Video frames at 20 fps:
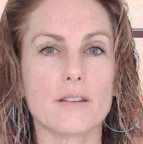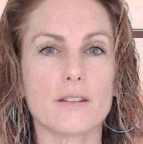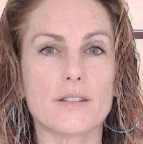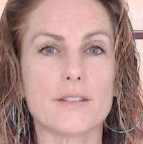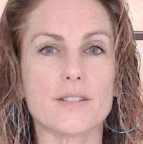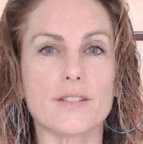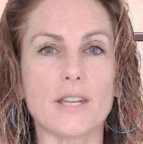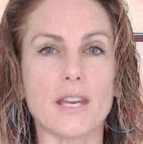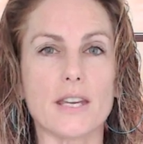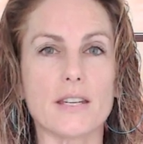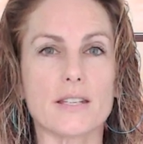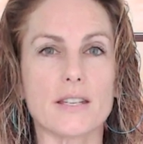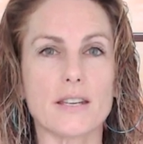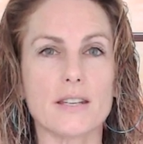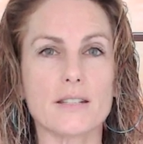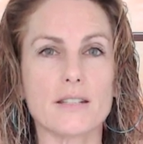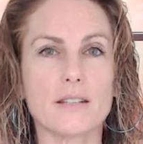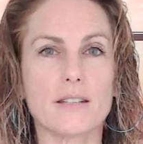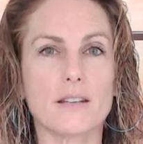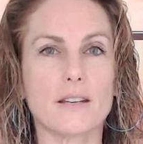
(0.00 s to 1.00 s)

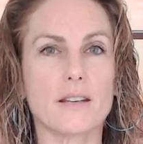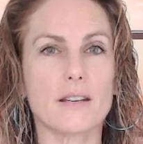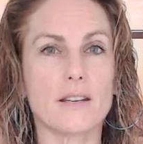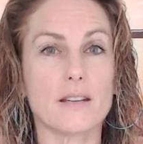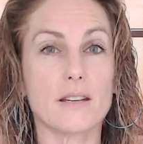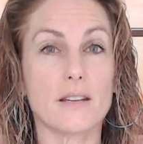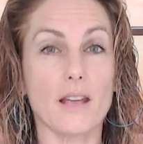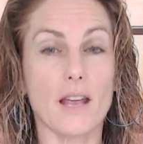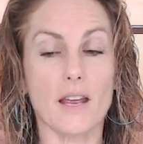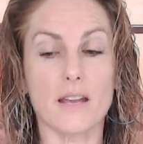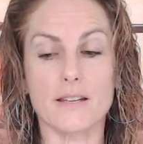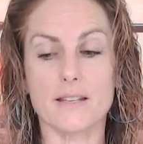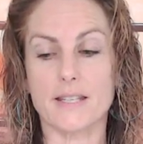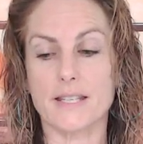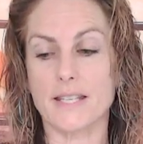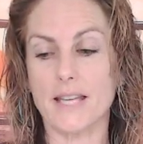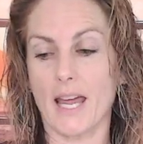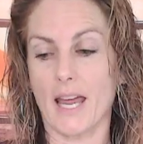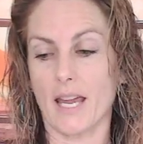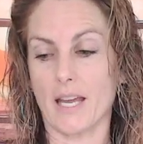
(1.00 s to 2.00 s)
centered, and
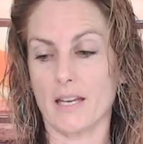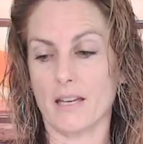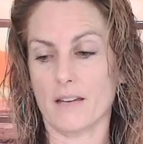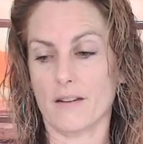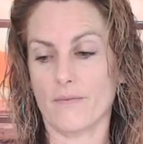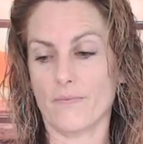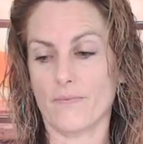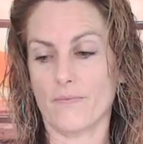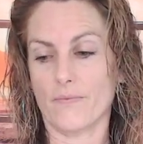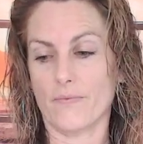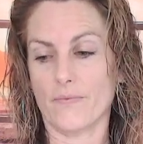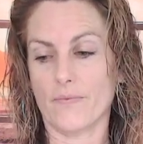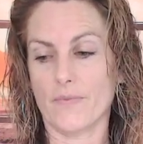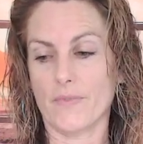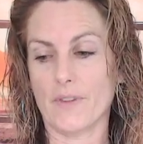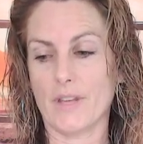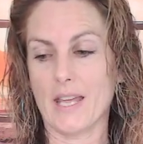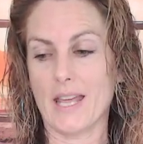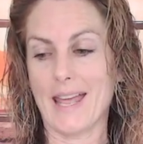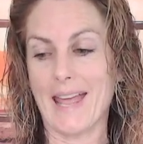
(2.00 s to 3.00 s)
sane.
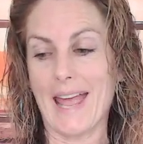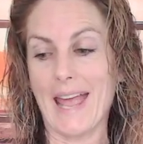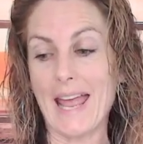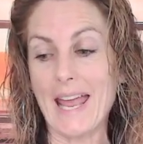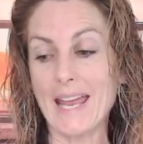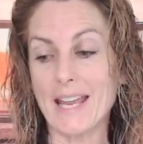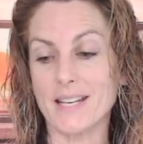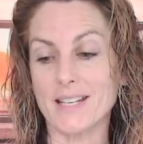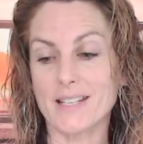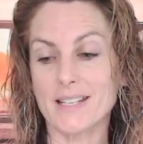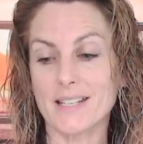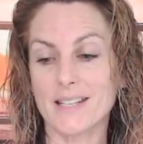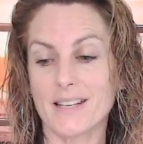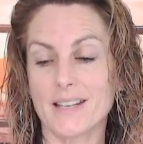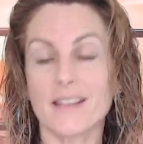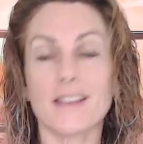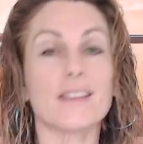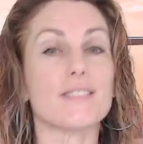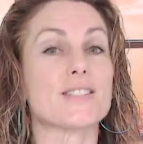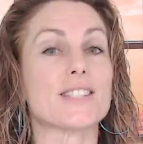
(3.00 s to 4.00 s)
And
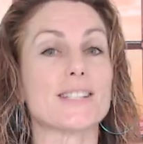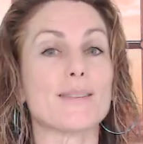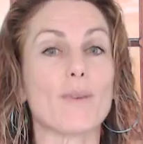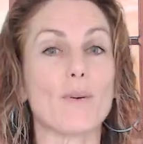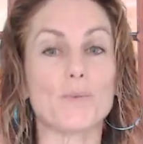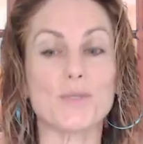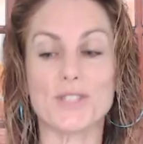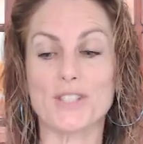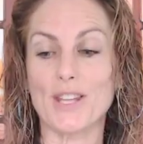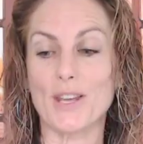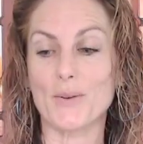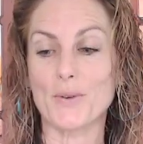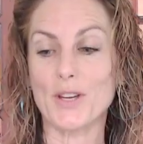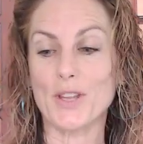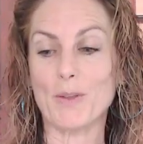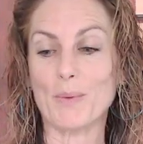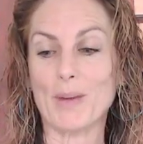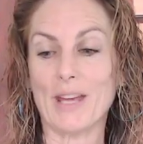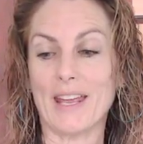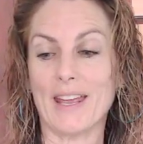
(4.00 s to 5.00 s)
if someone was there
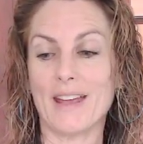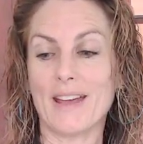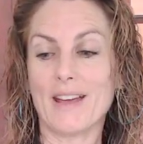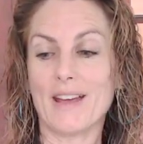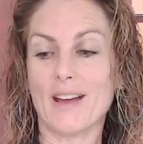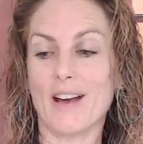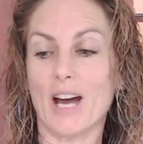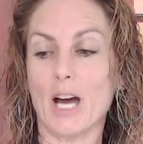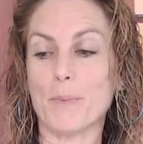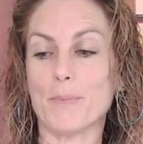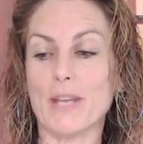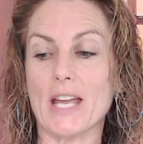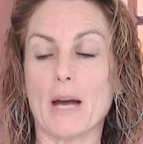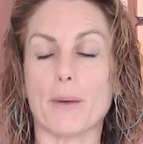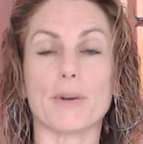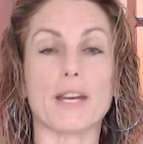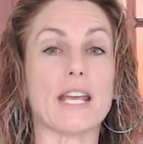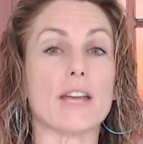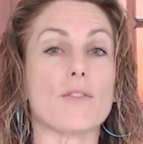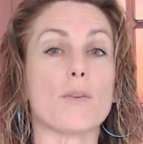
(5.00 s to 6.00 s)
with me, I'd be
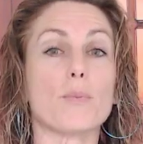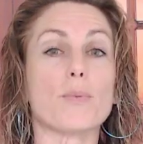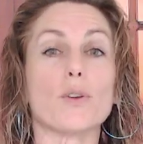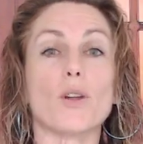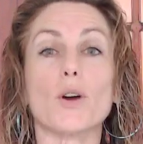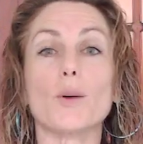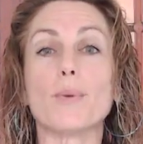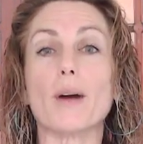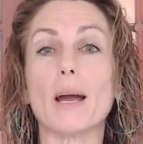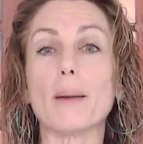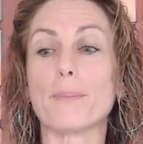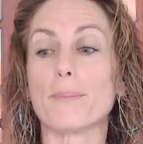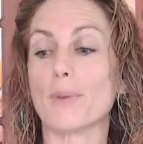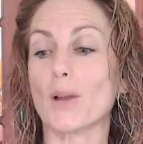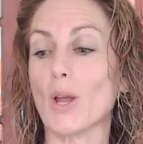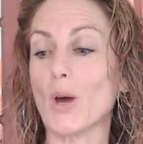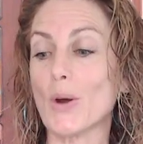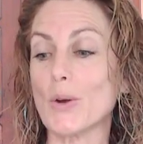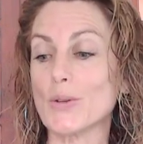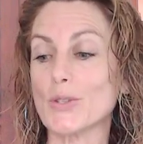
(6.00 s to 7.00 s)
able to give a blow by
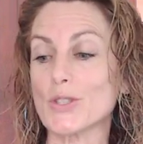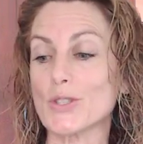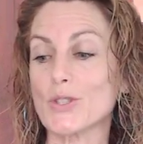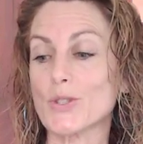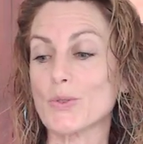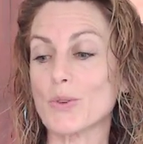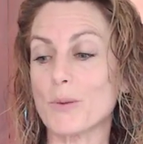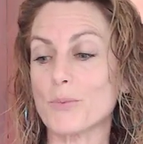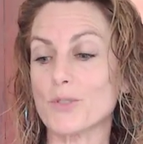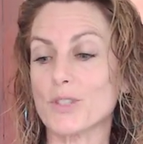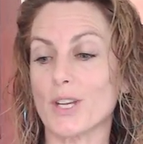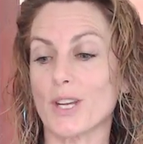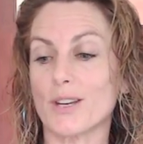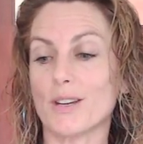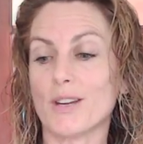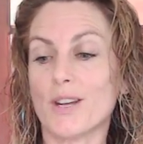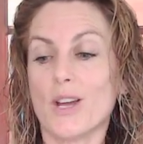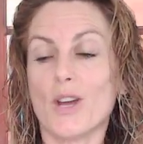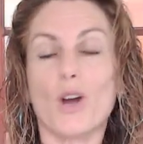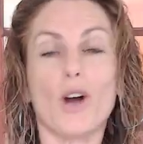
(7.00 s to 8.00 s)
blow
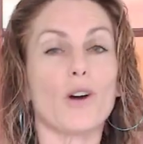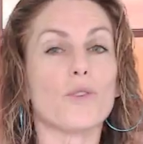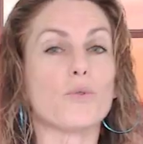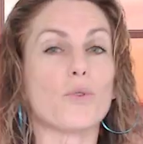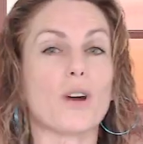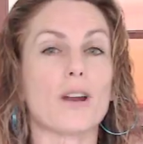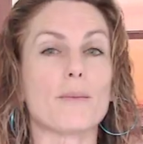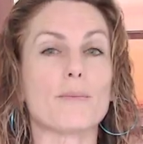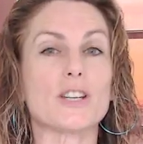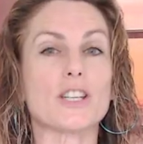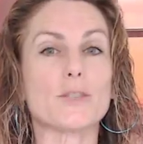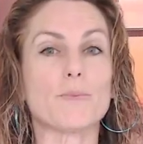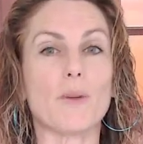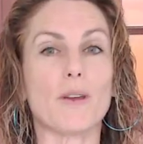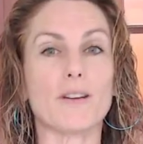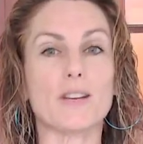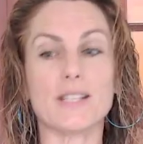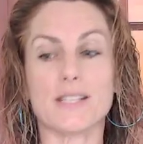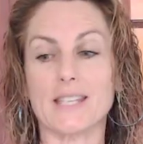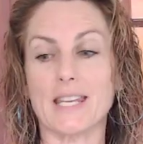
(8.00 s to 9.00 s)
description of what I'm
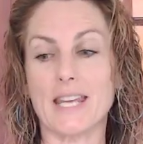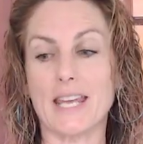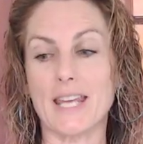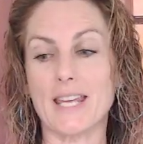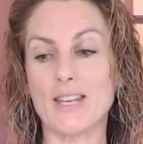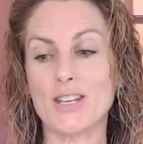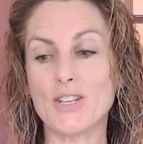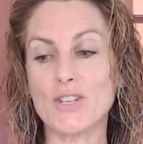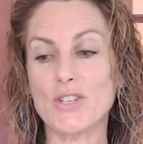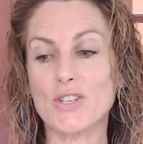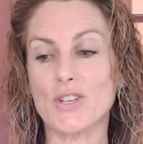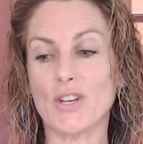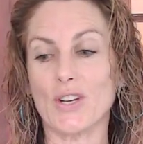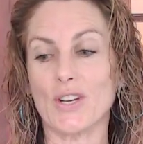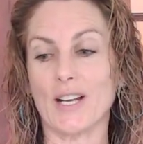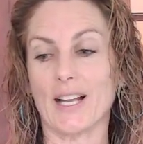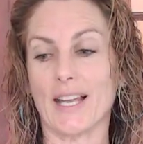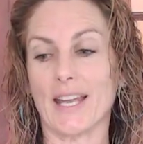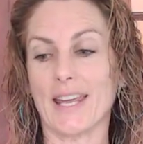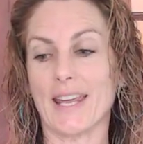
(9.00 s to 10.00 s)
experiencing
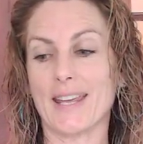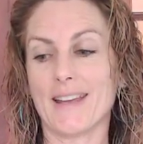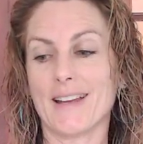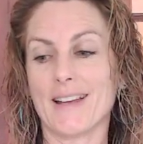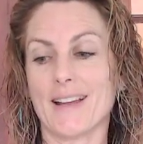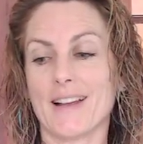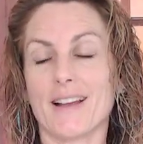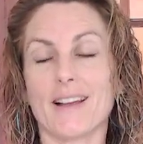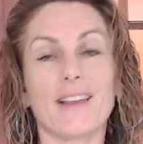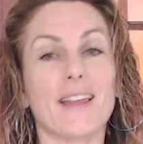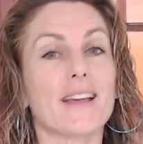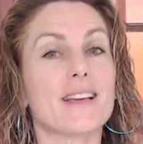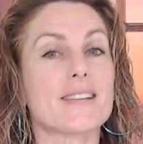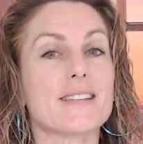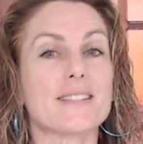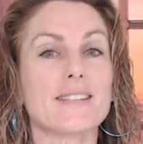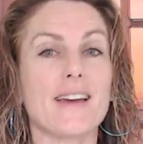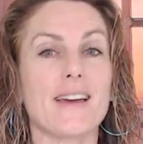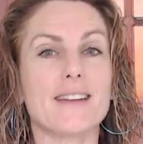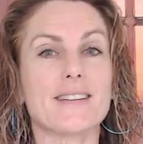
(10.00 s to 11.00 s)
internally, like a
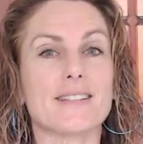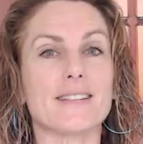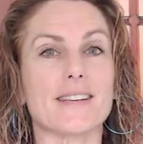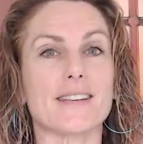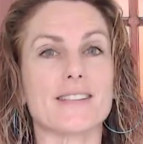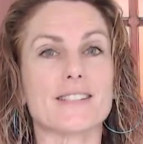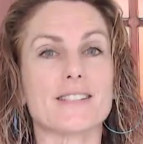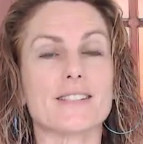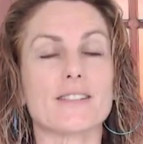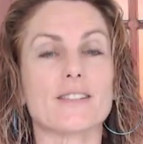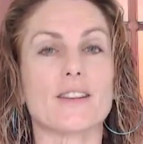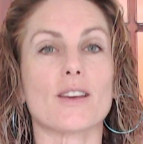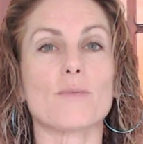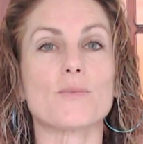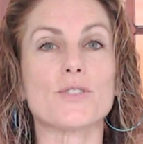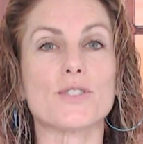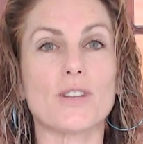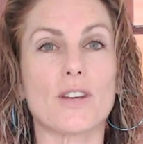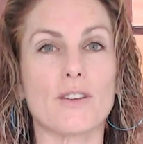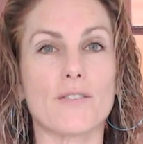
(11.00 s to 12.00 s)
scientist
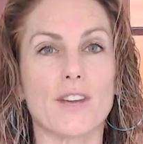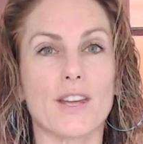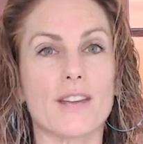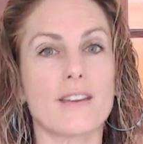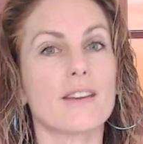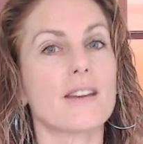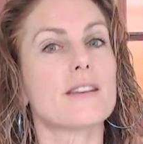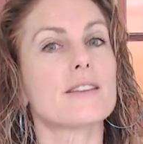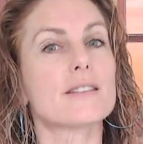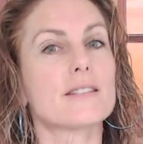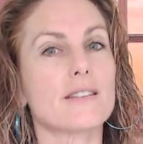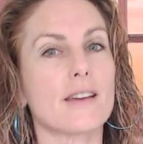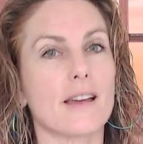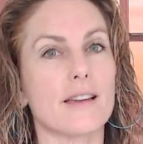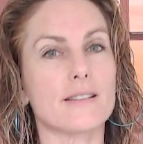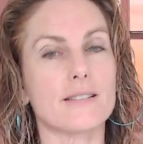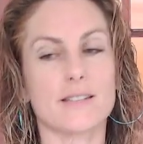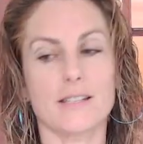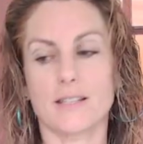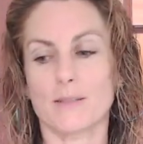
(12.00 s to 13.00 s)
observing a
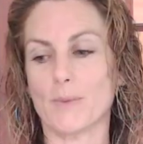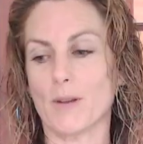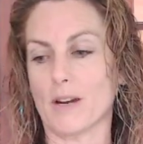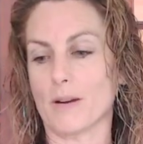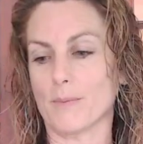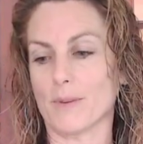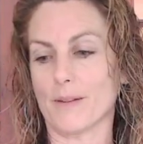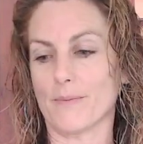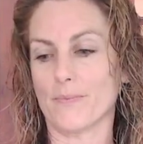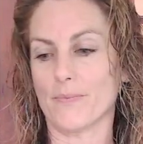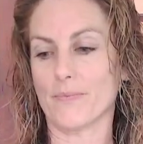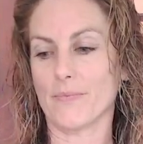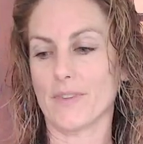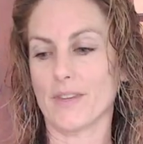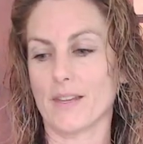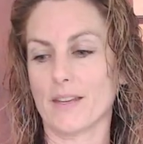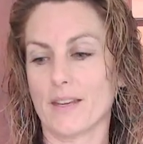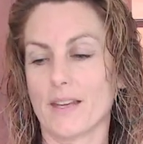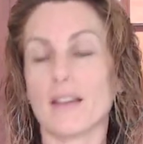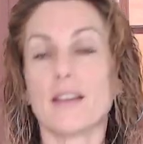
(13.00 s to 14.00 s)
science experiment.
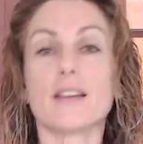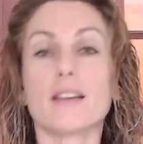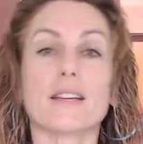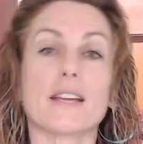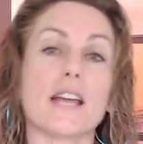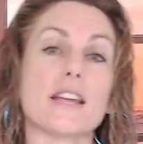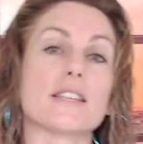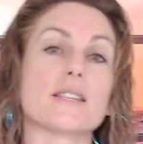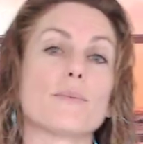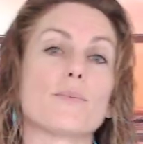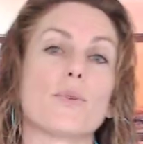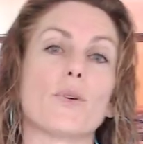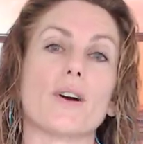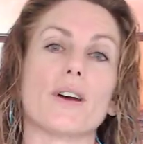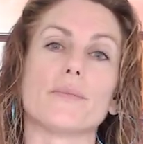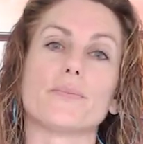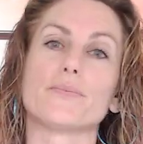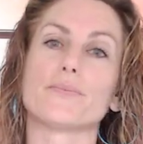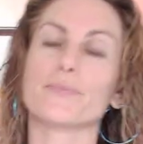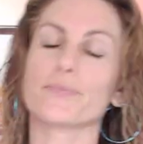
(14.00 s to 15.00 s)
Case in
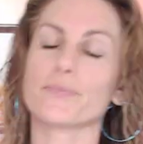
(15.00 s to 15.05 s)
point,